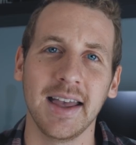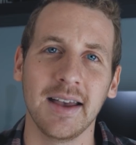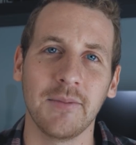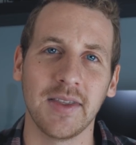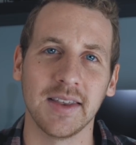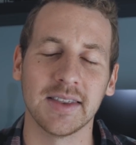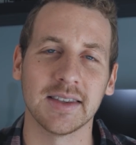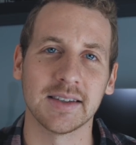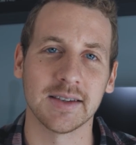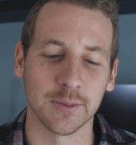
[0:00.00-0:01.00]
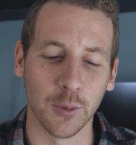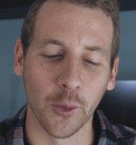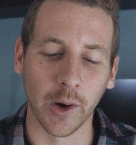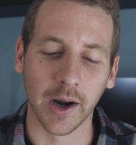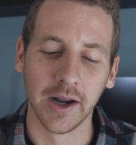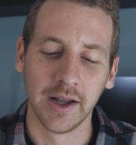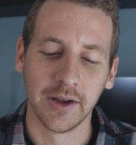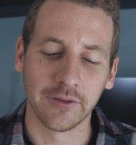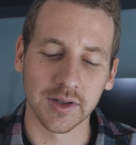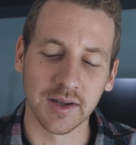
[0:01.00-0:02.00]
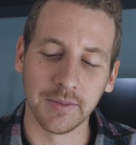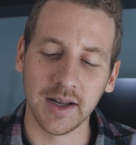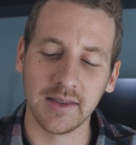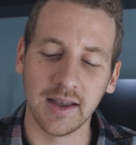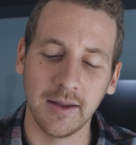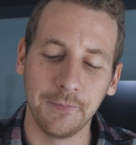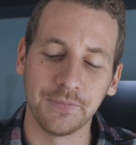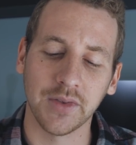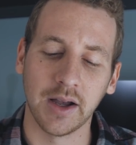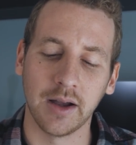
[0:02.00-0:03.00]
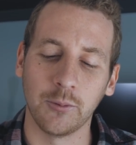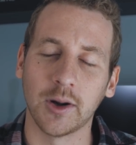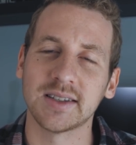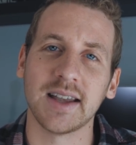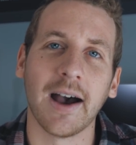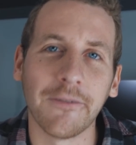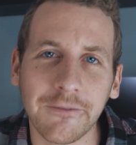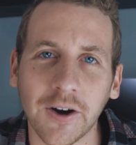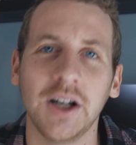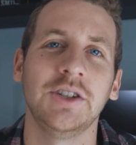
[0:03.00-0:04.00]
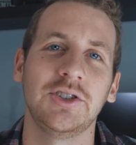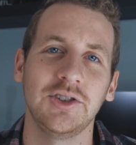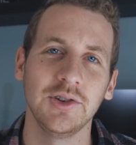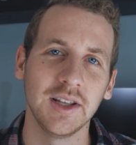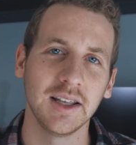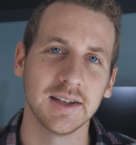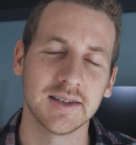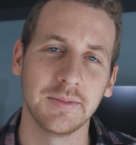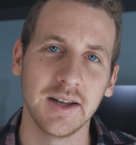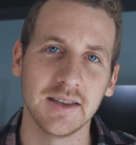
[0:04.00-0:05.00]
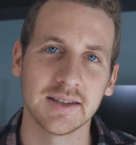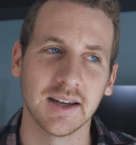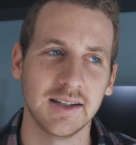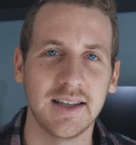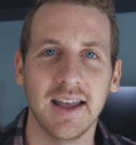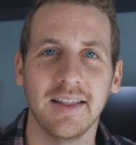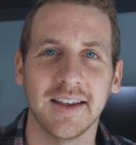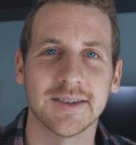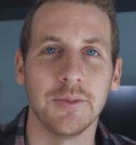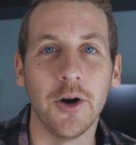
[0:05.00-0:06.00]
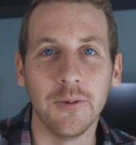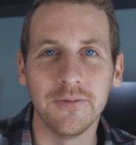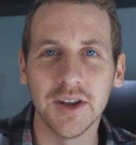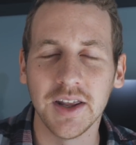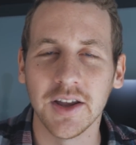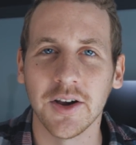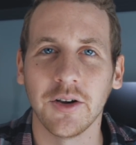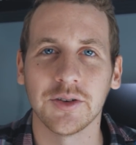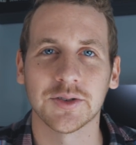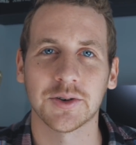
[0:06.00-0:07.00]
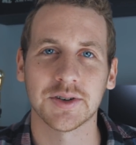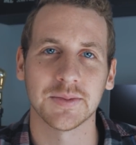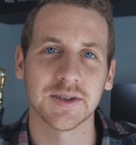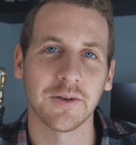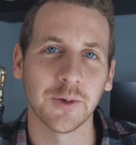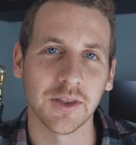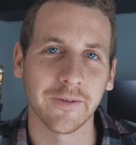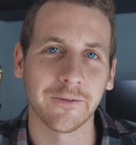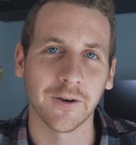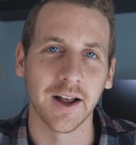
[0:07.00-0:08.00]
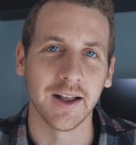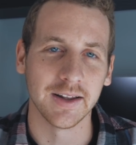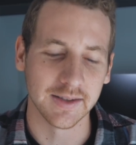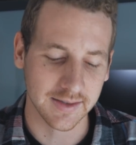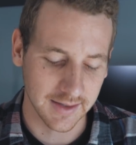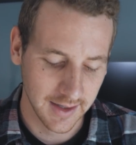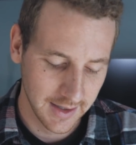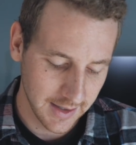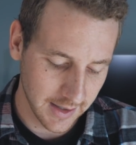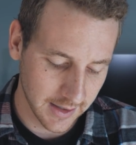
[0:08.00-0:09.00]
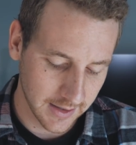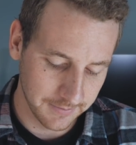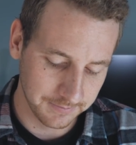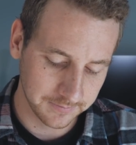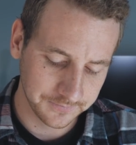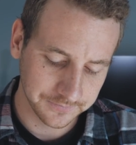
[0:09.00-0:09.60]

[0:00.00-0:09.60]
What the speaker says: am. I think this is more for somebody that wants to have fun shooting, somebody that's going to take some home videos or some stuff with their friends. I